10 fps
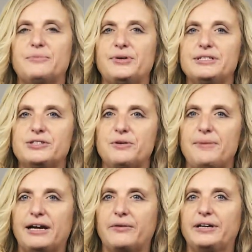brings her
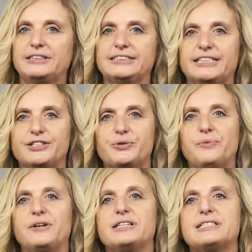background in
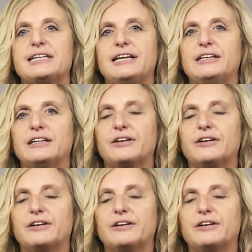luxury real estate,